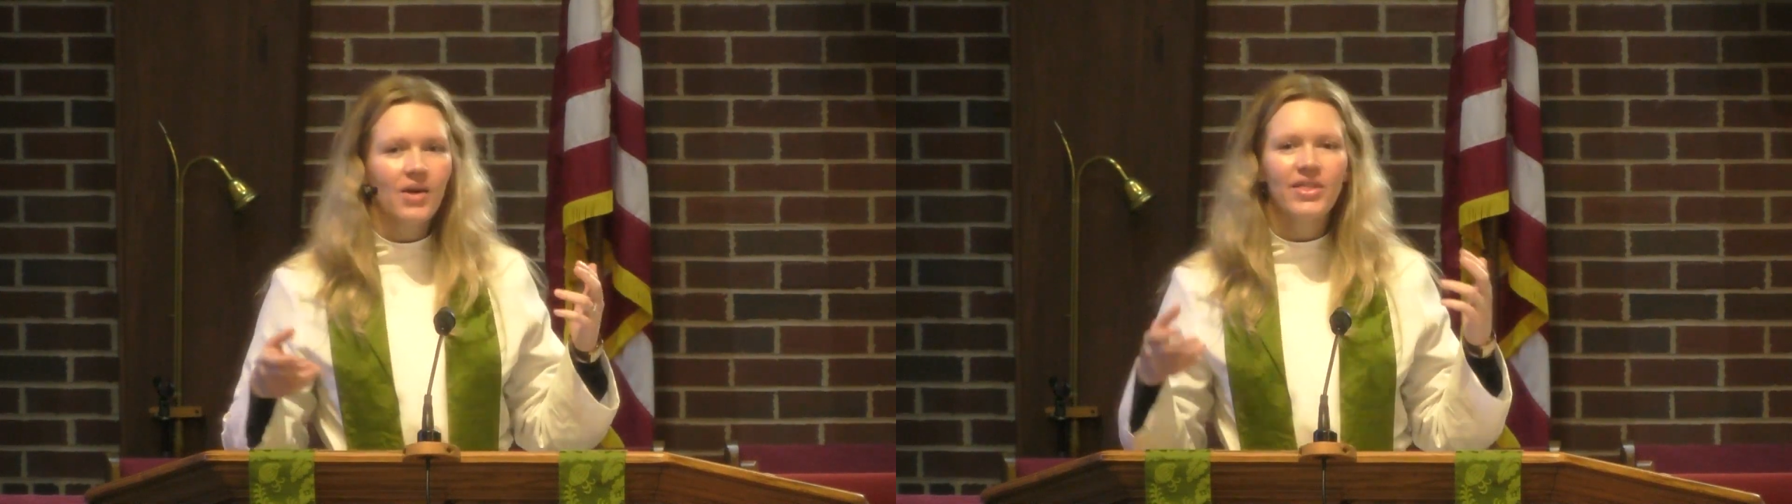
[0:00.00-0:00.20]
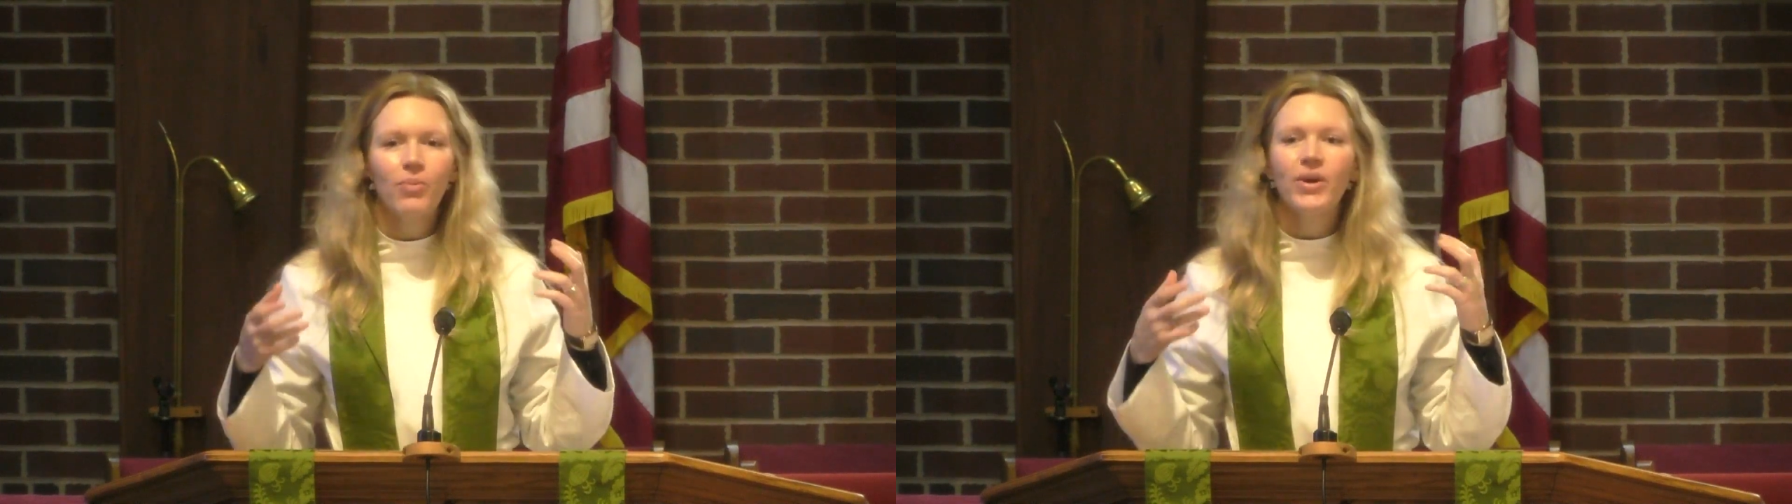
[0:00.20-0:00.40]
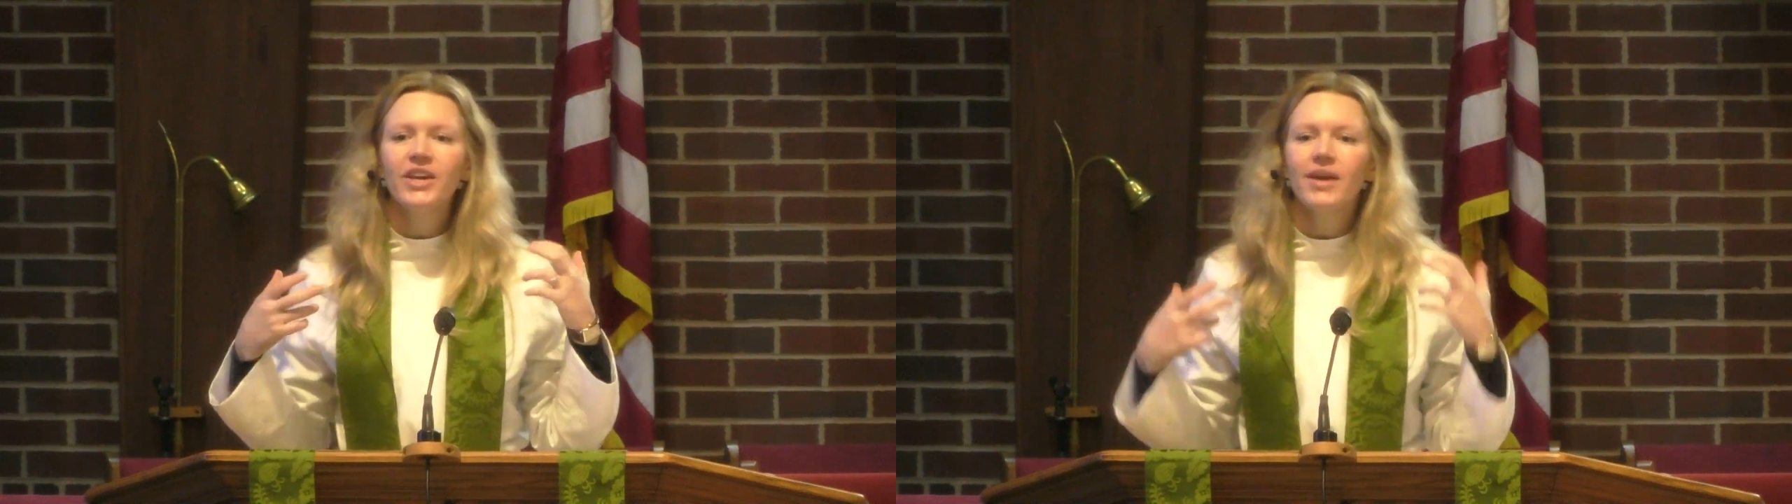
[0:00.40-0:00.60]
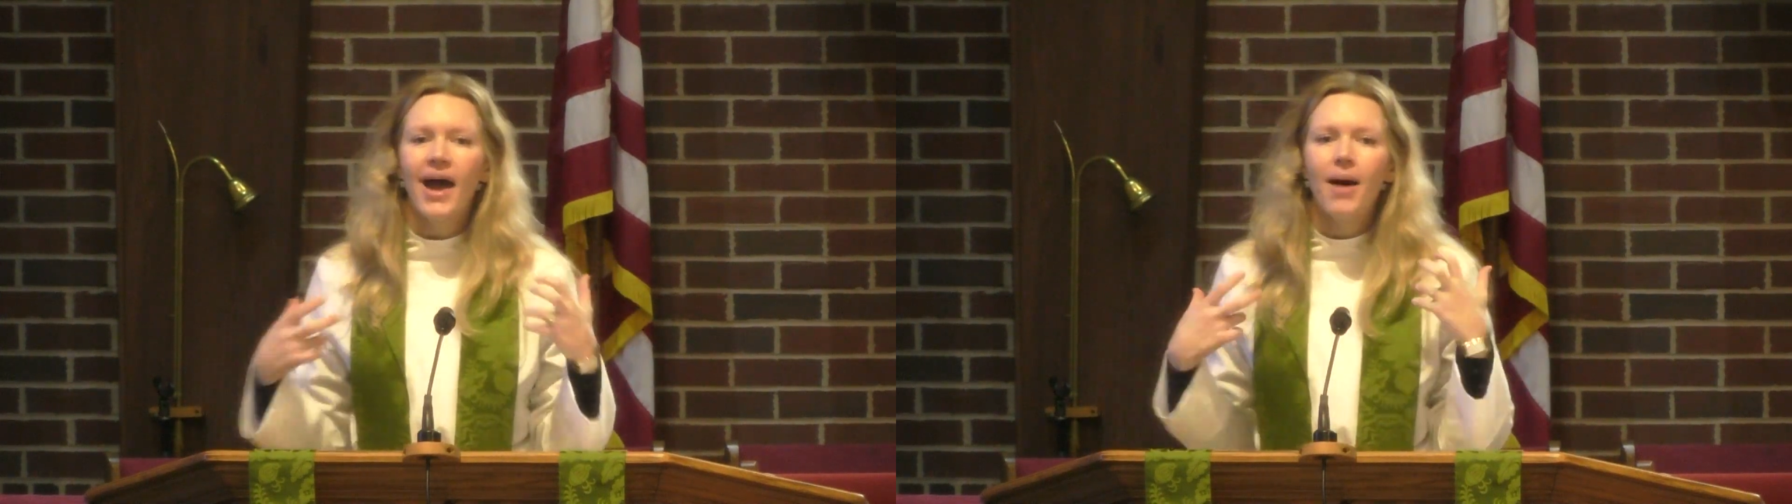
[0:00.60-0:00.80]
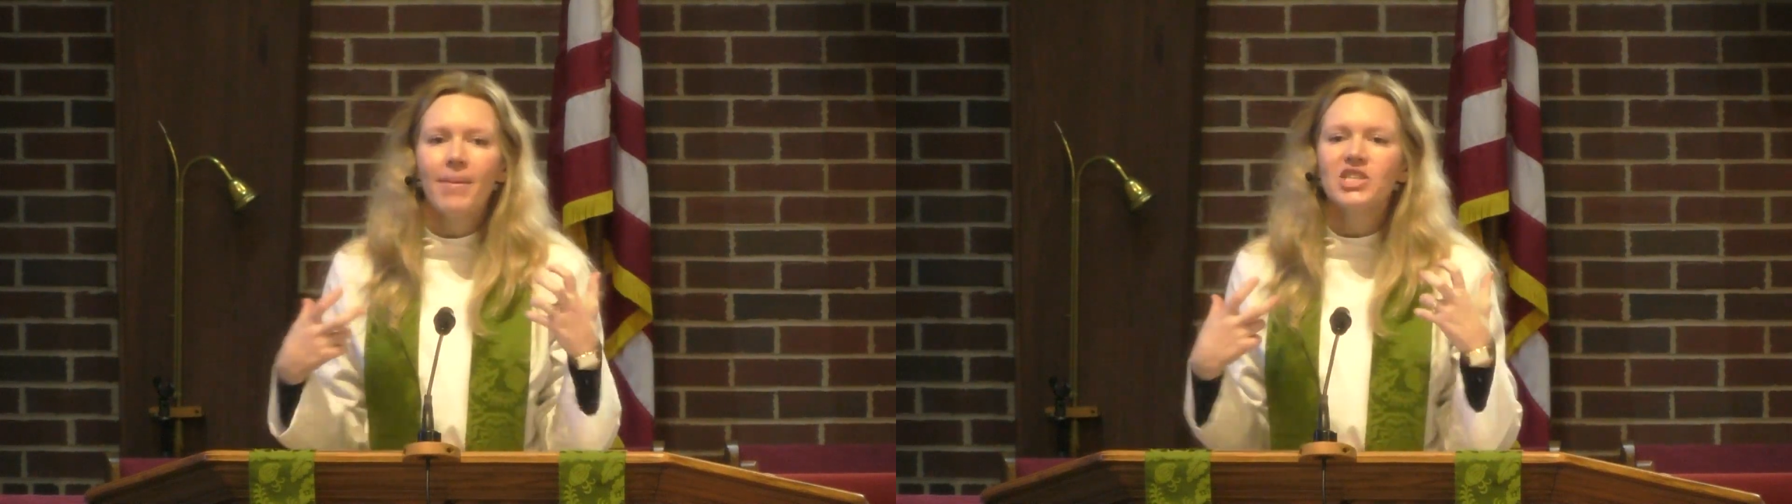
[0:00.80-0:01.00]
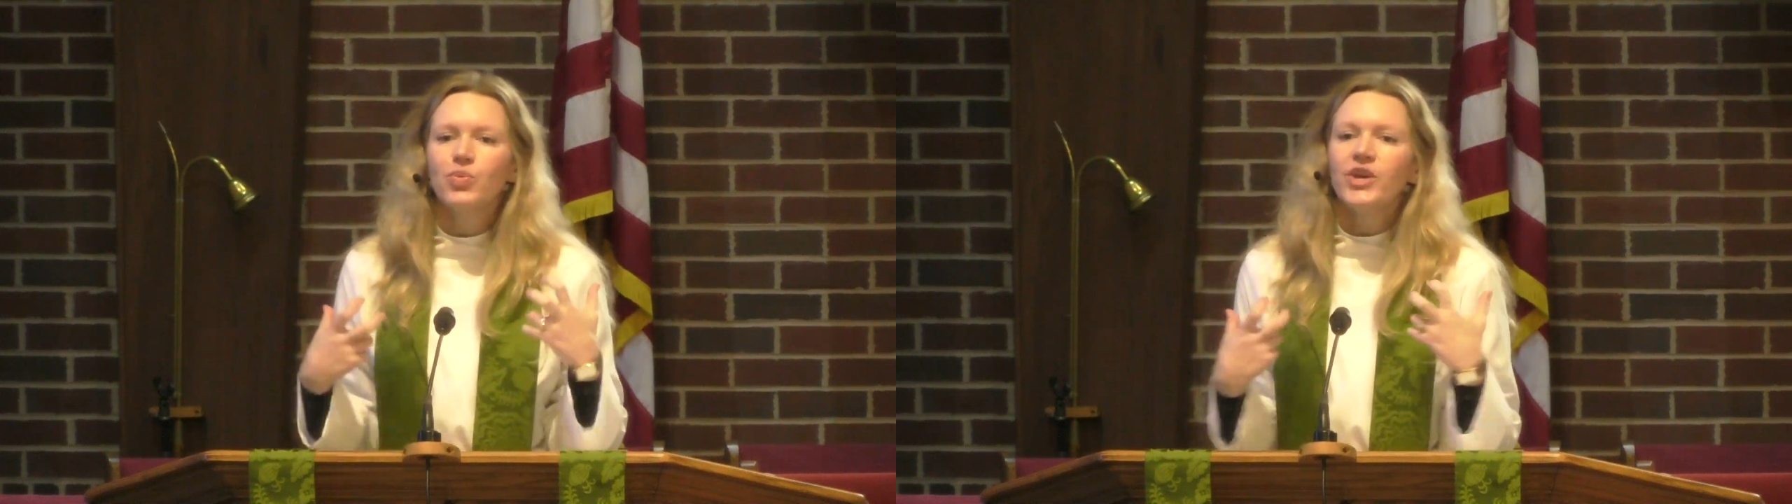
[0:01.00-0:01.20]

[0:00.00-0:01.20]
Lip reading: that how much we